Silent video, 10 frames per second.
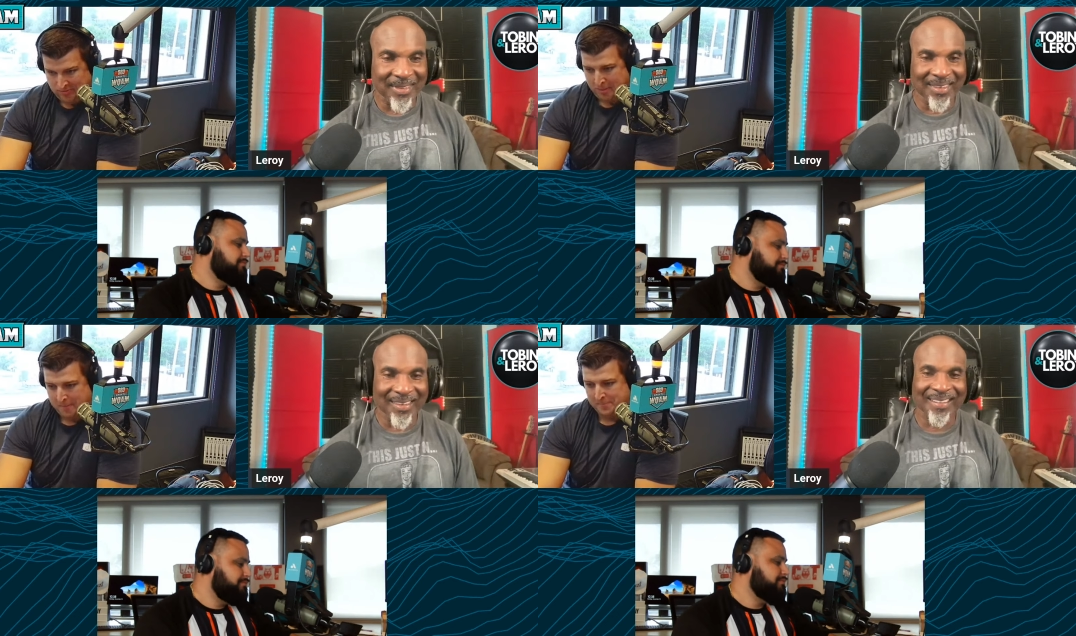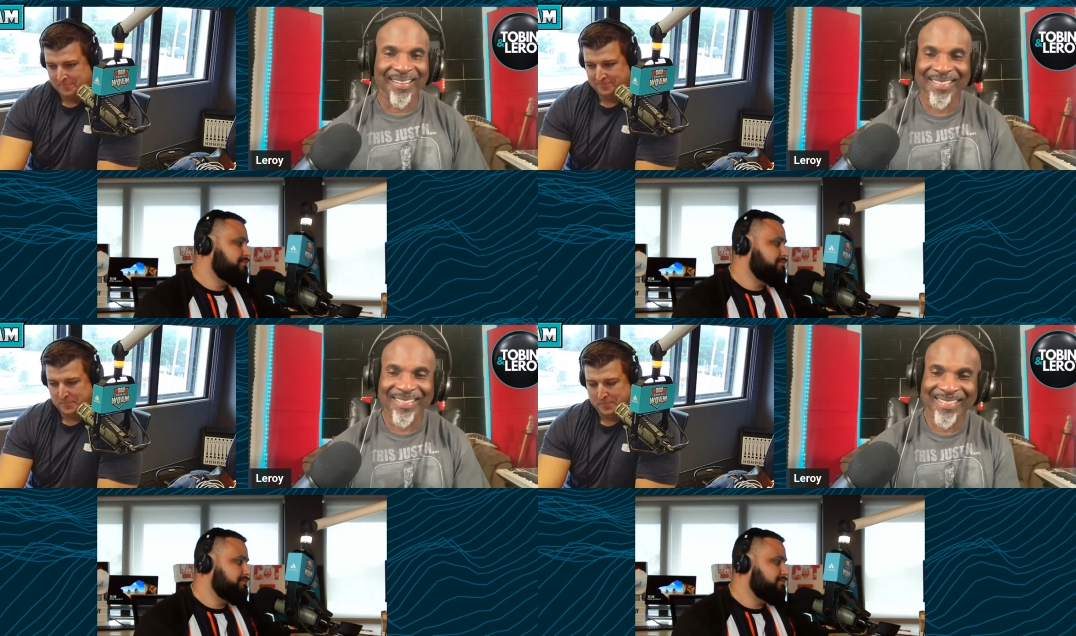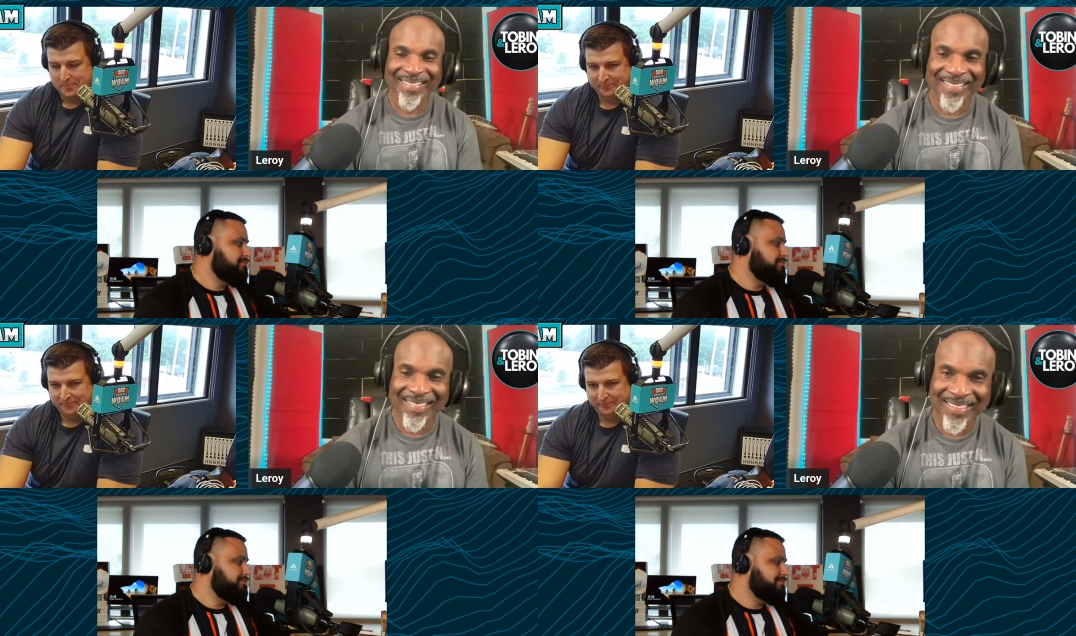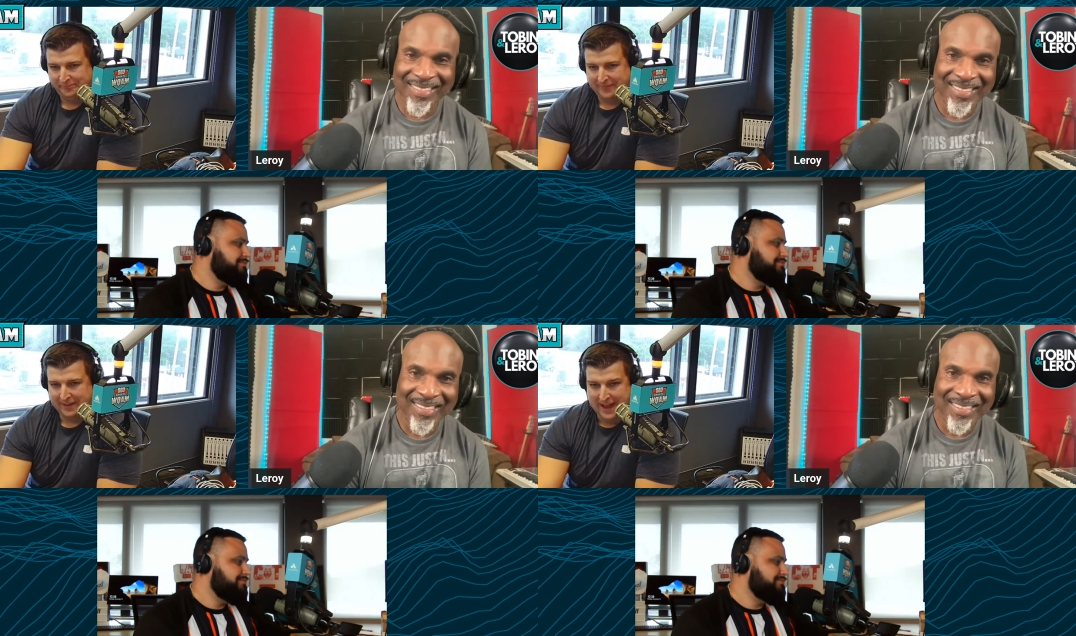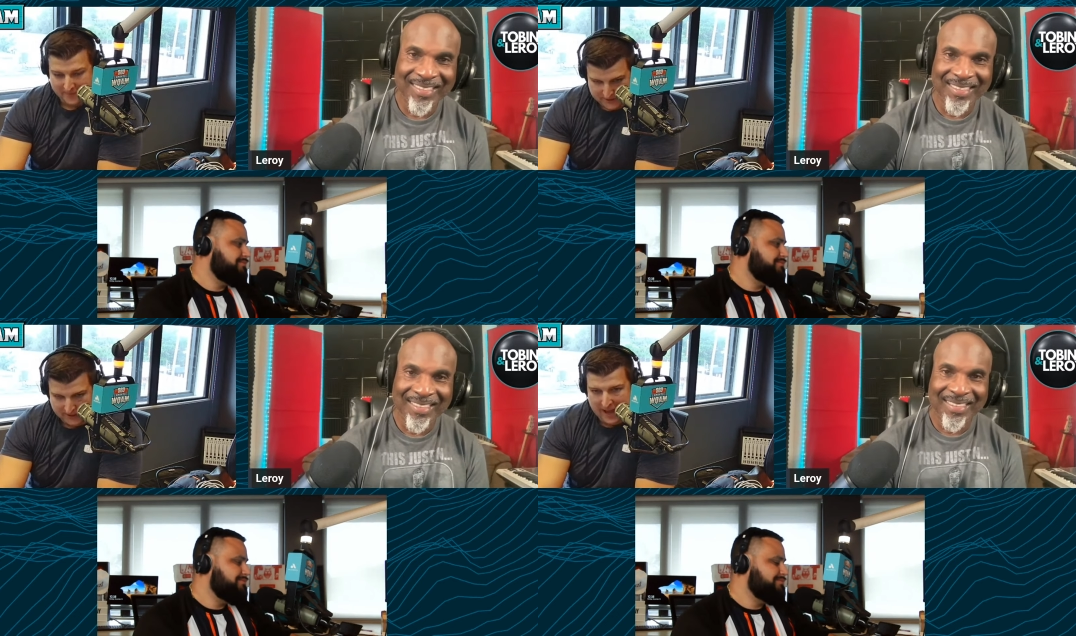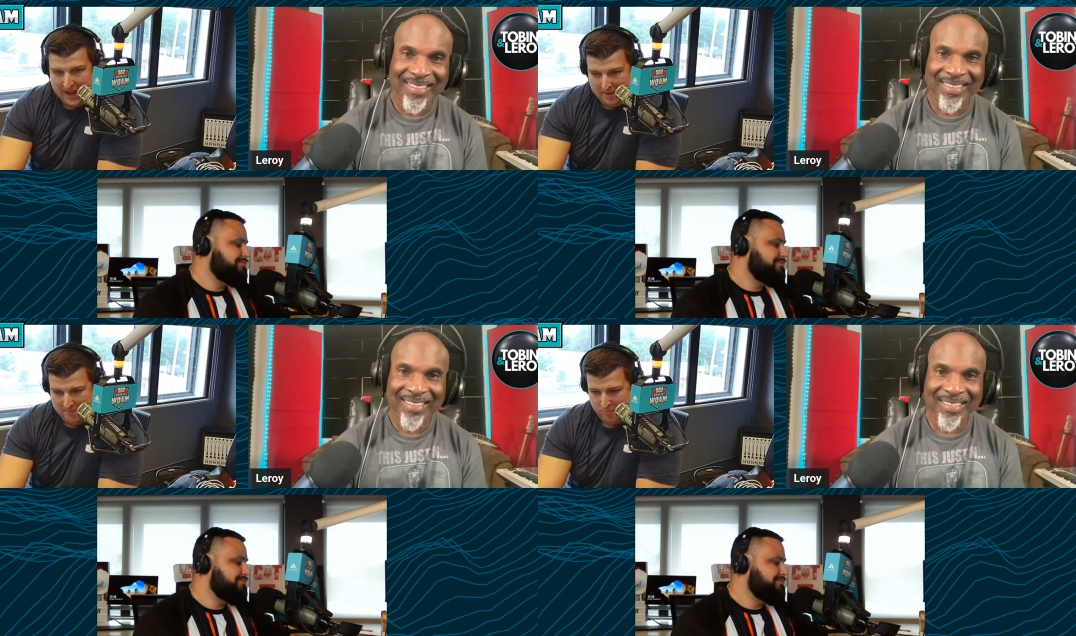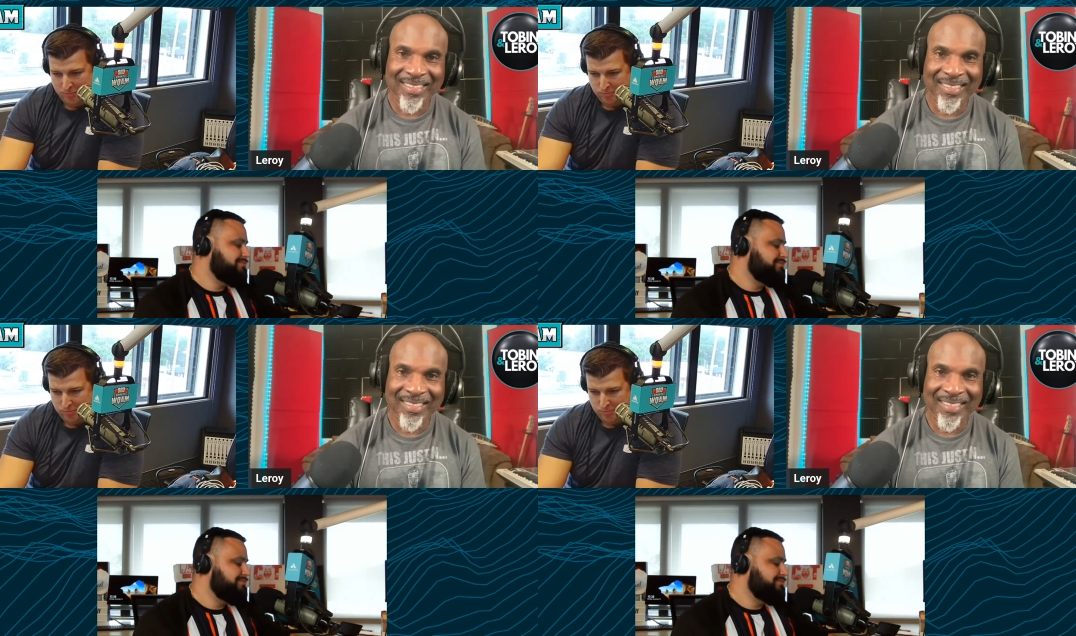Speaker 1: Oh. And after the game,